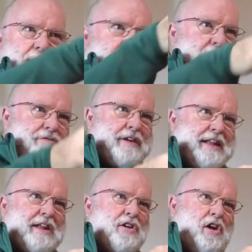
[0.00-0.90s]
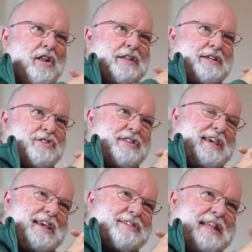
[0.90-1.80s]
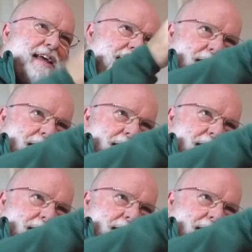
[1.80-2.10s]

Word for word: I find out all these things that